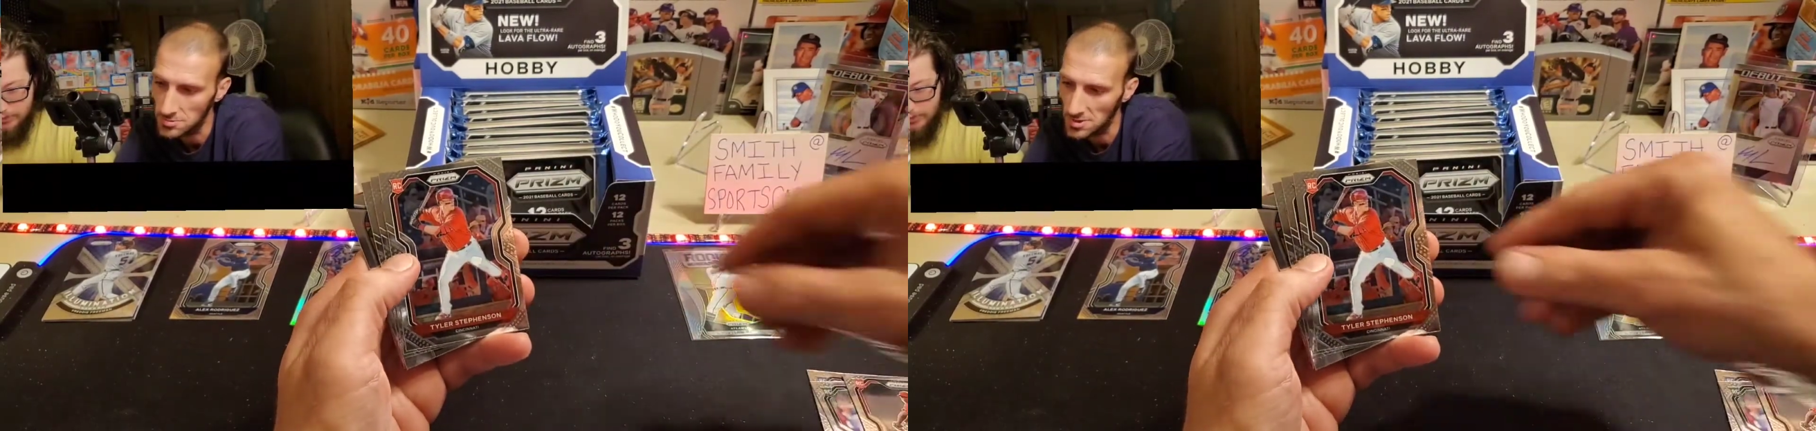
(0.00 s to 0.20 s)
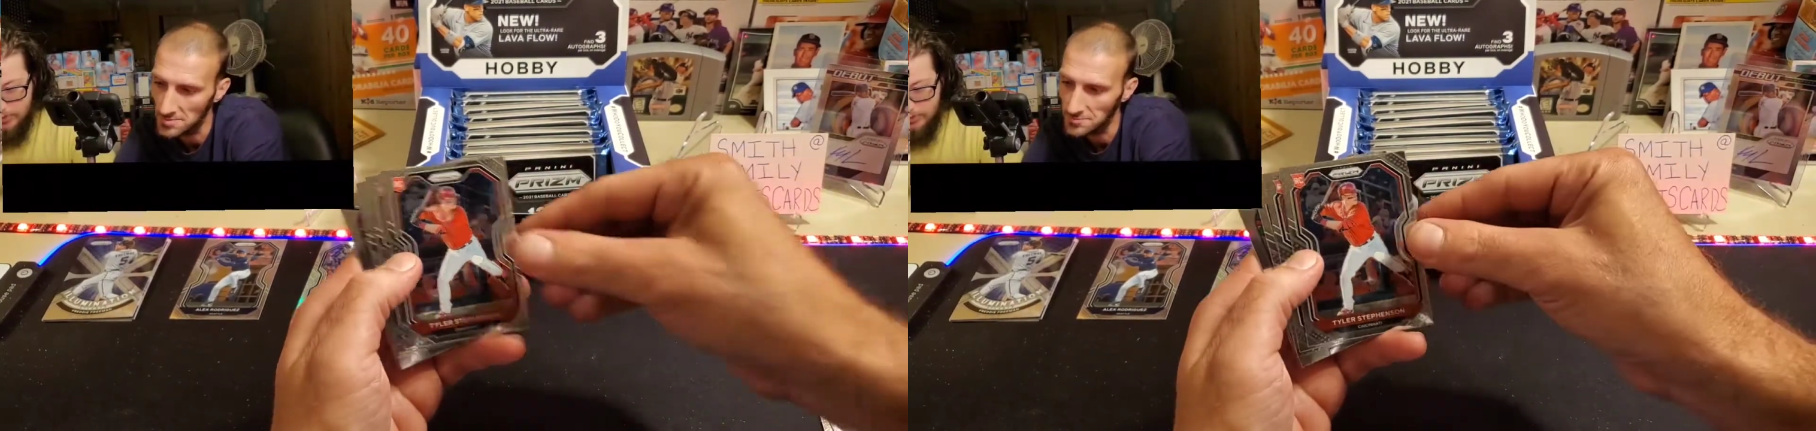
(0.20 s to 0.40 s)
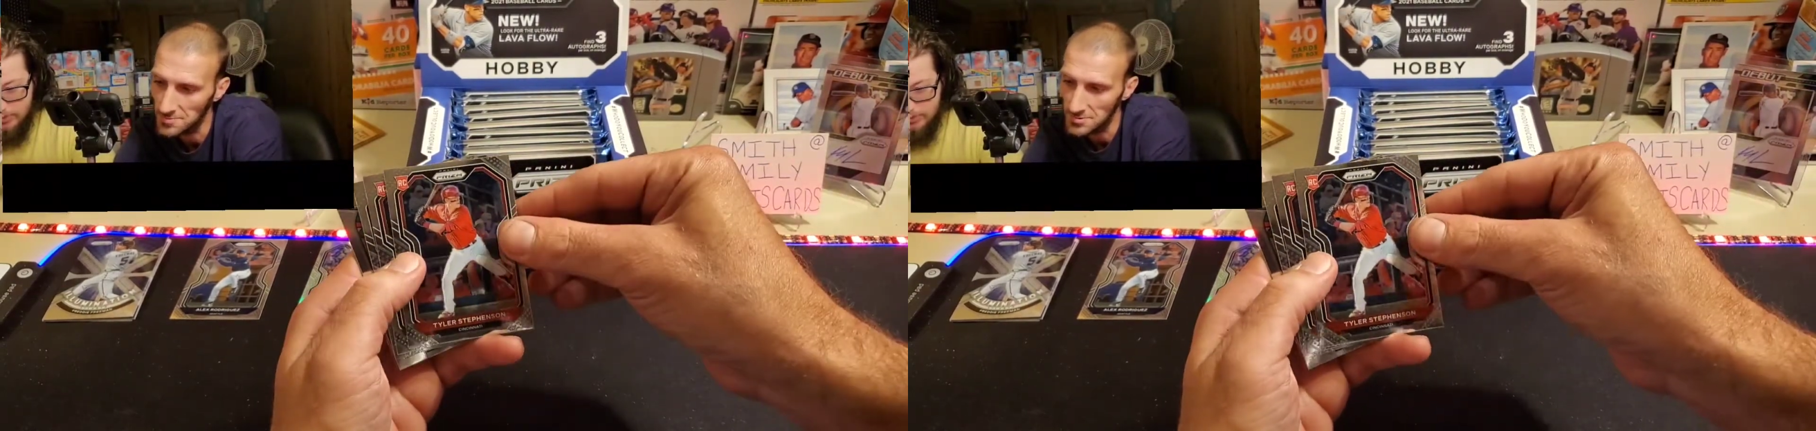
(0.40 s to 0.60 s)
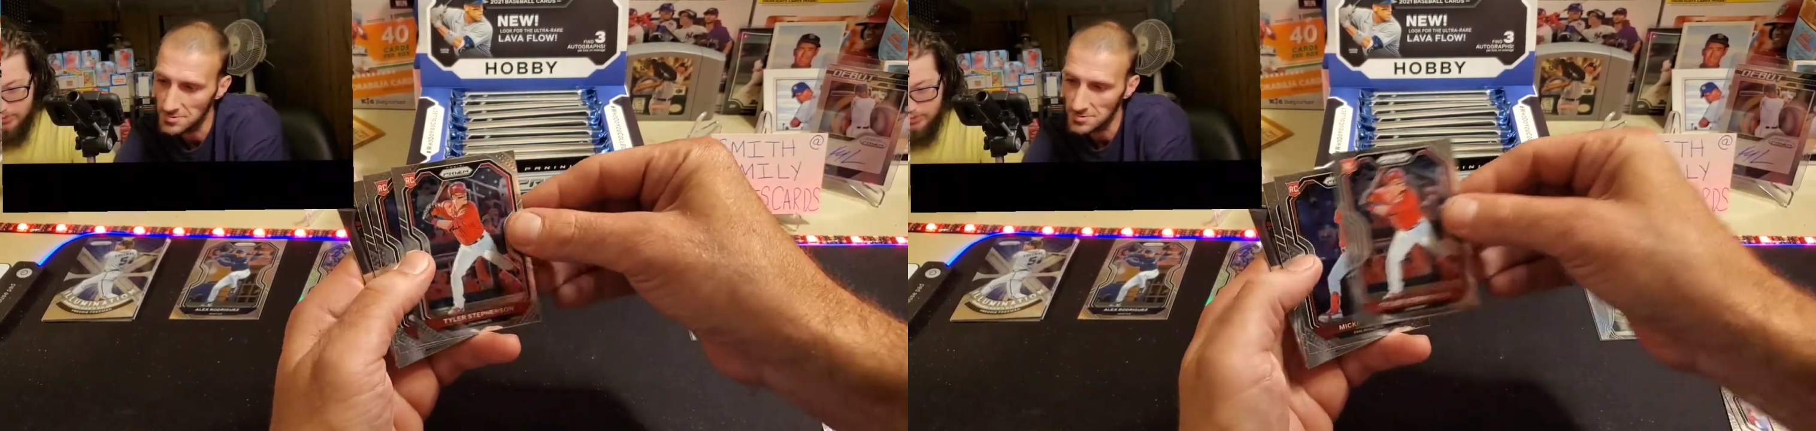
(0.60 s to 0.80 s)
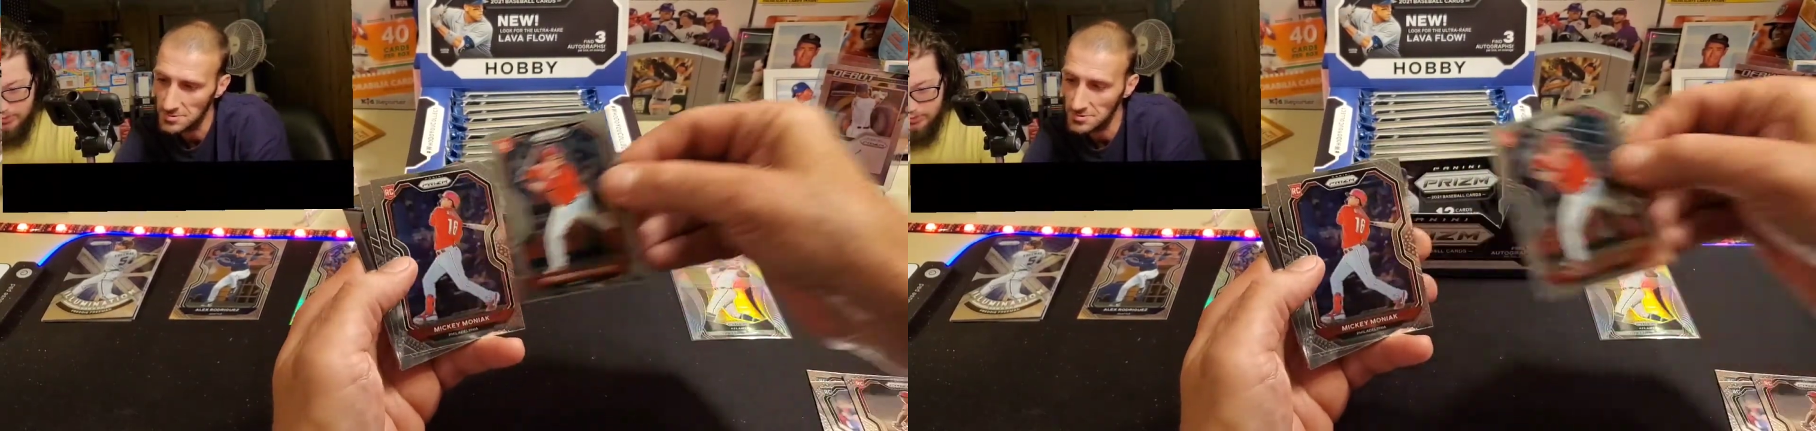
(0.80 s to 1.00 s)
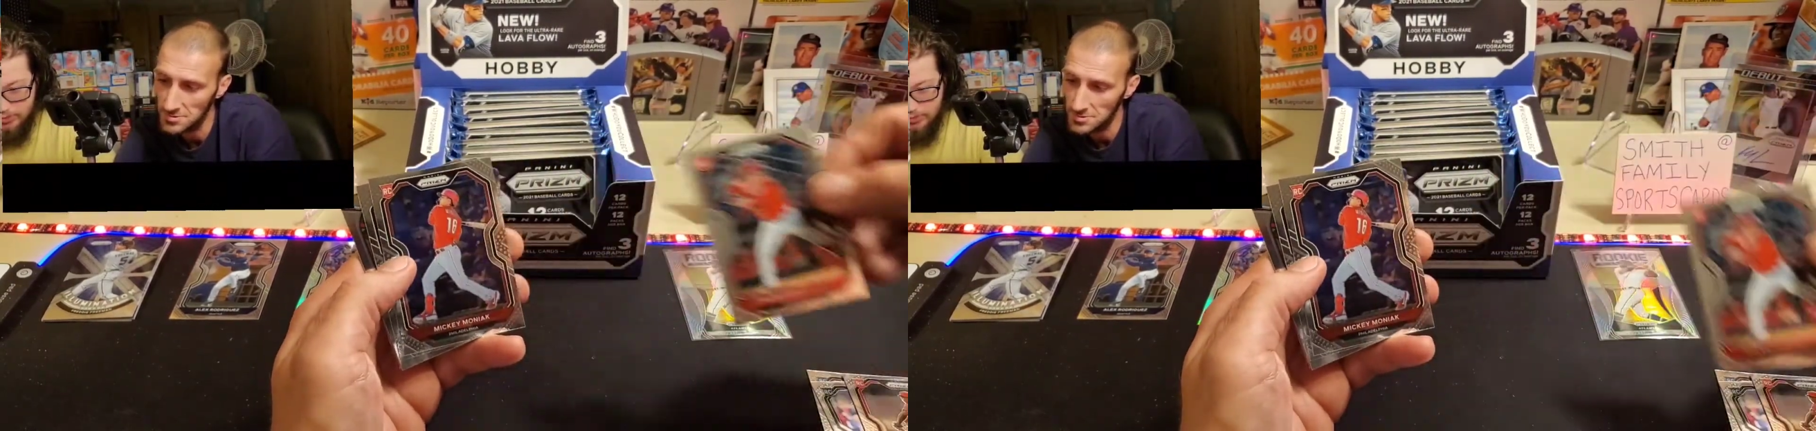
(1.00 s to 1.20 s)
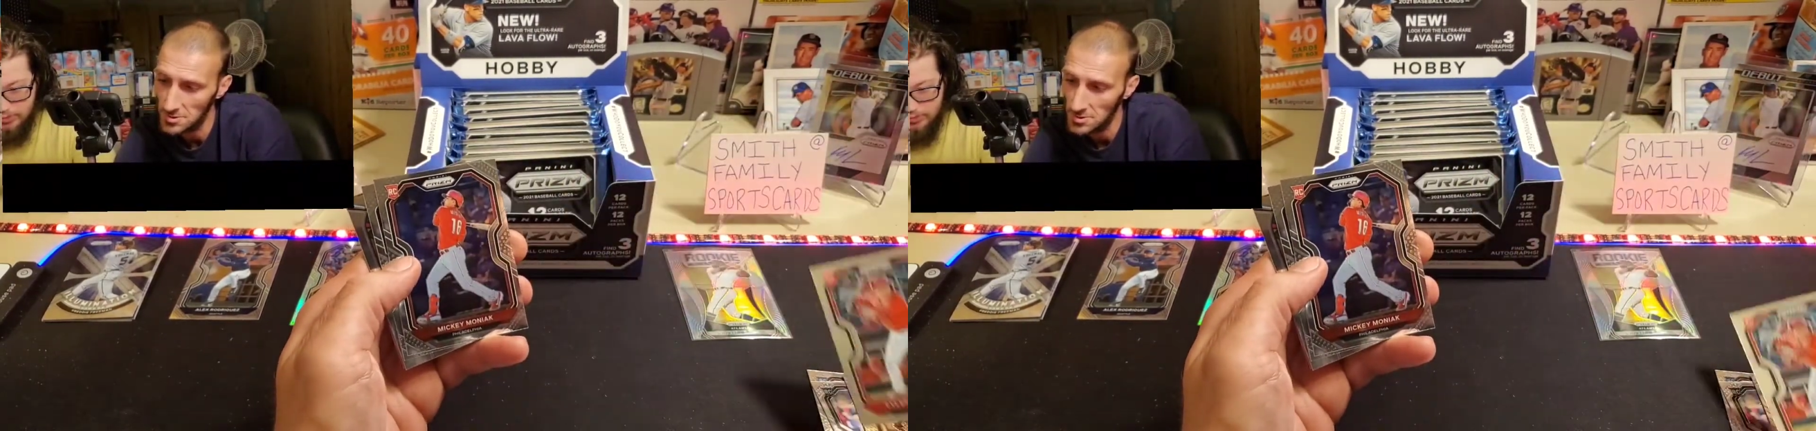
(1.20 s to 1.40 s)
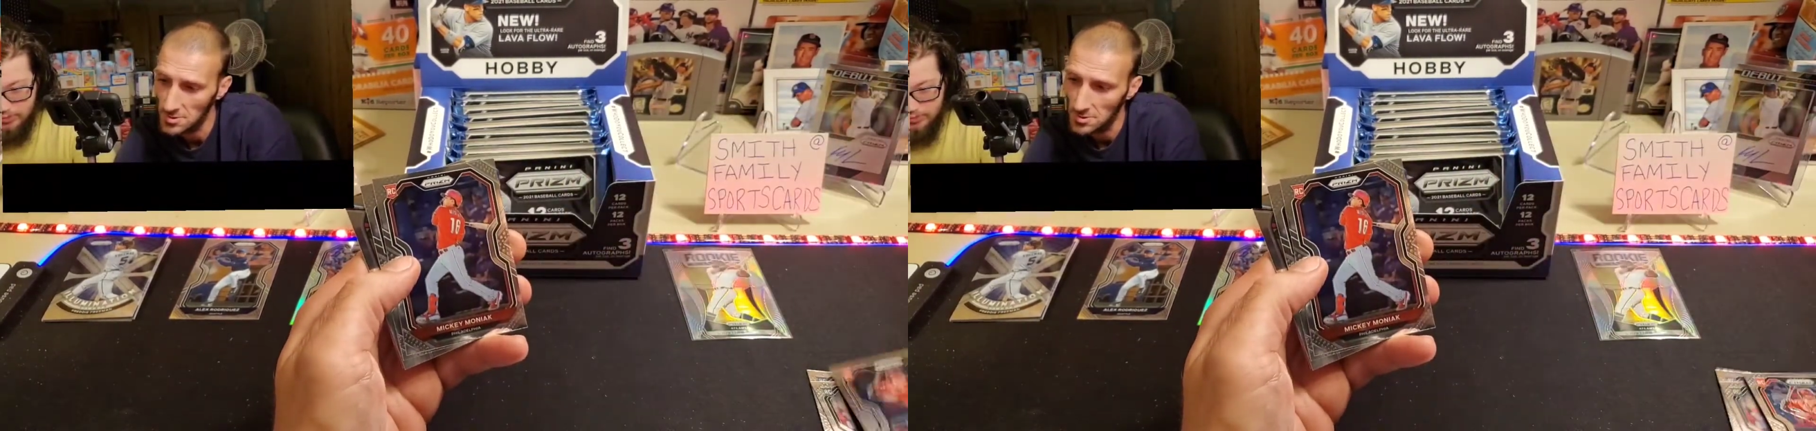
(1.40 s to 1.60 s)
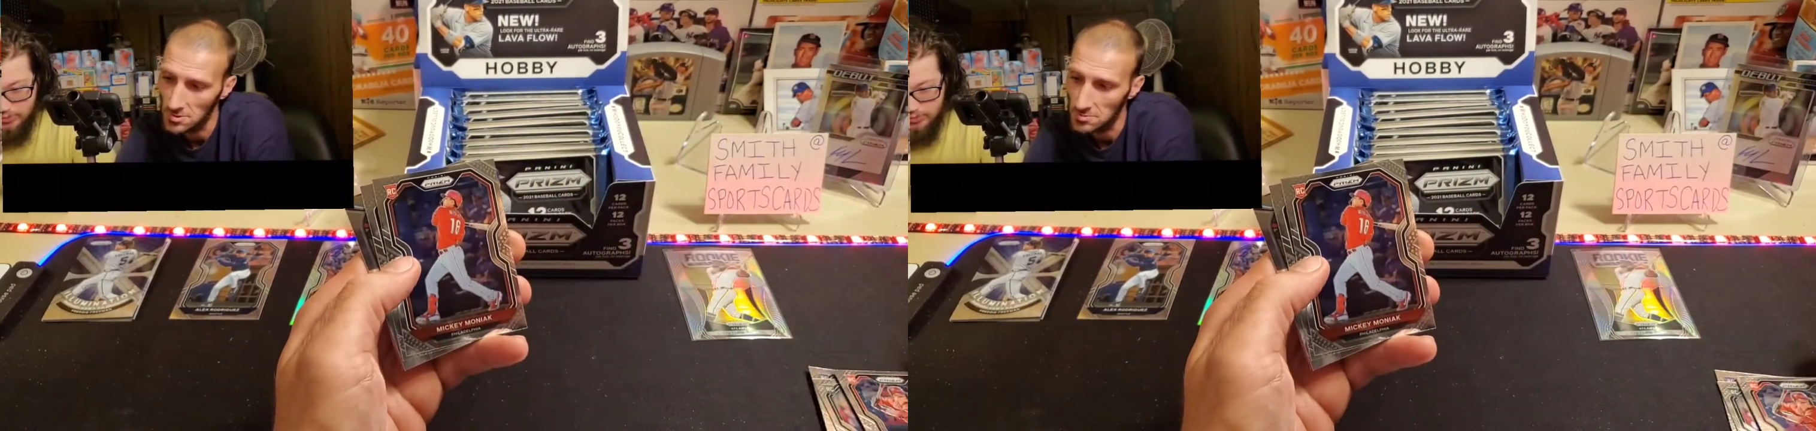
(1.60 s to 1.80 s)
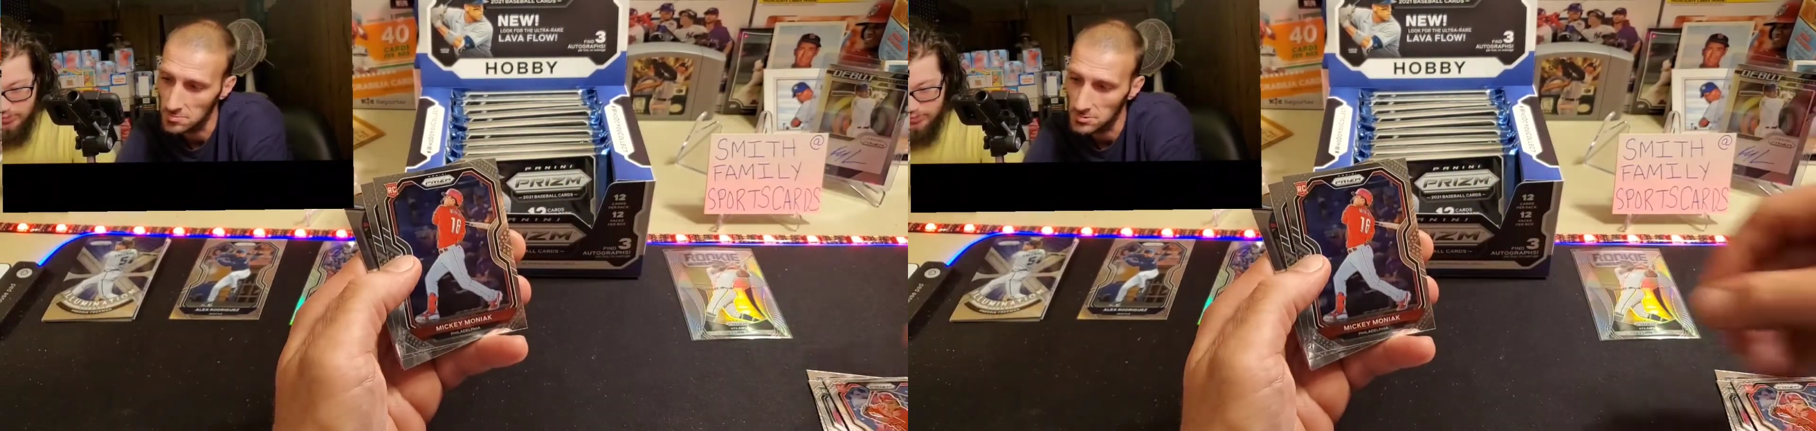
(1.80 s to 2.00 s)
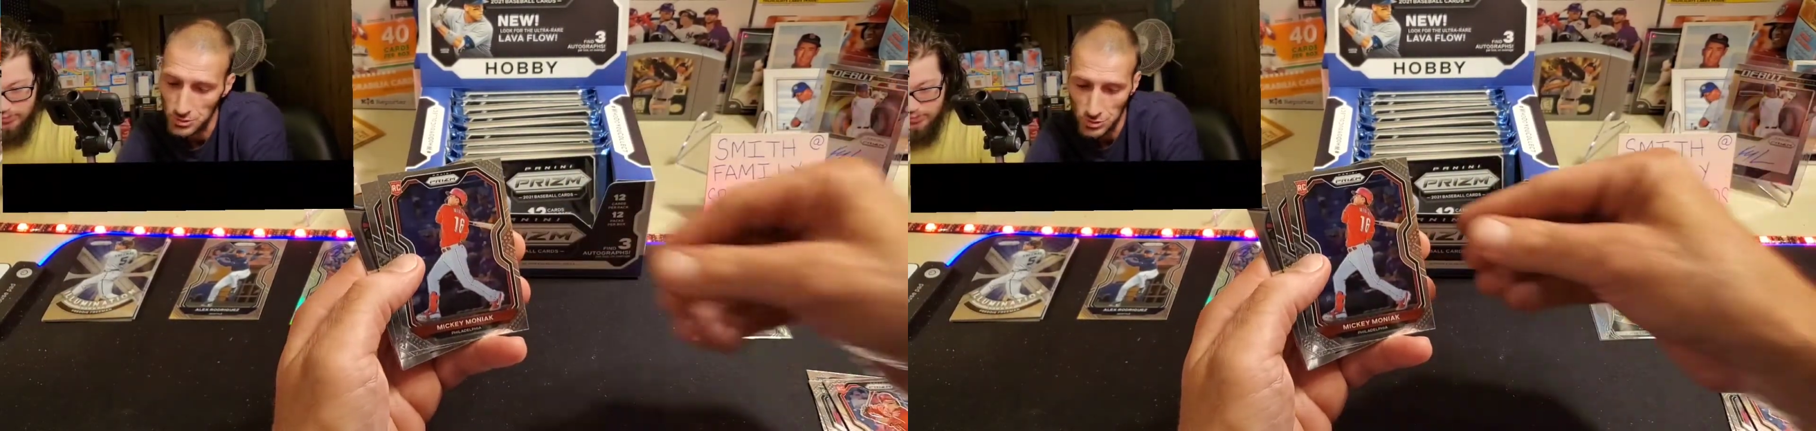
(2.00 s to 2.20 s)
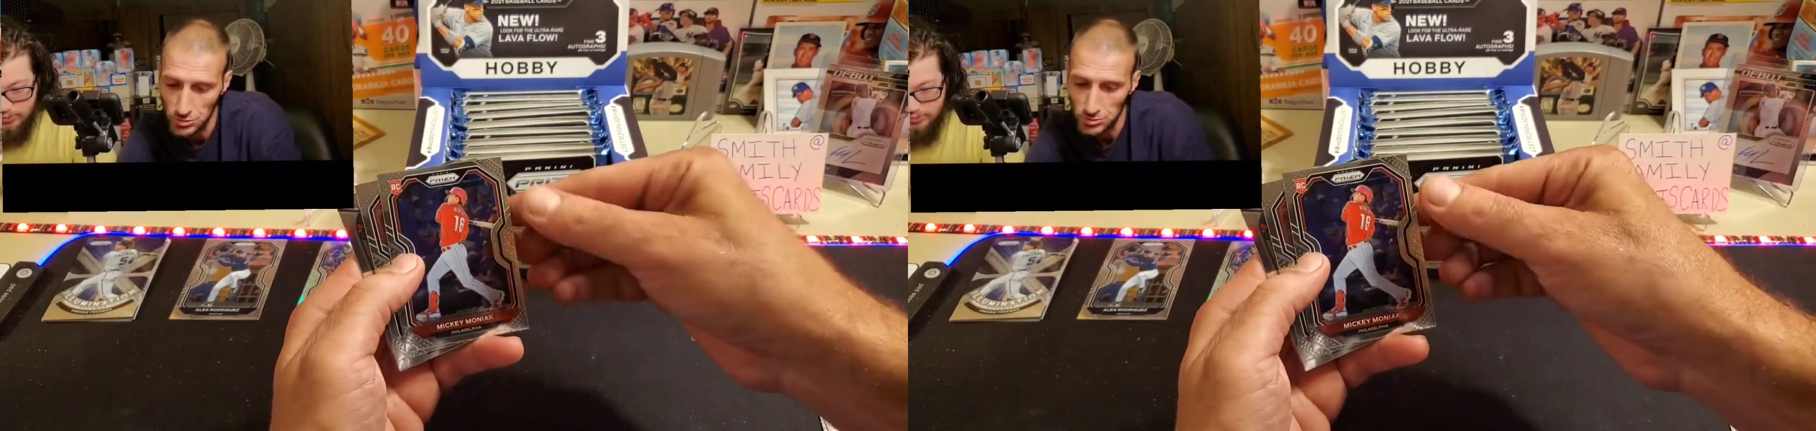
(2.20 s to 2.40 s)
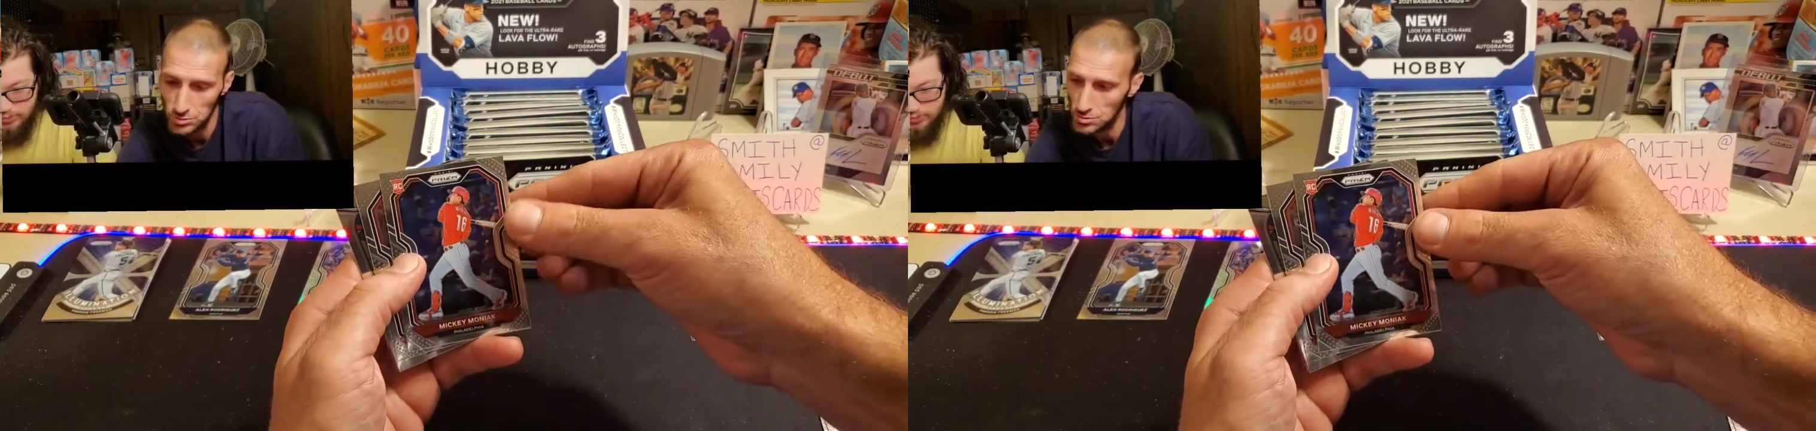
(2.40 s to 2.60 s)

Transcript: Stevenson,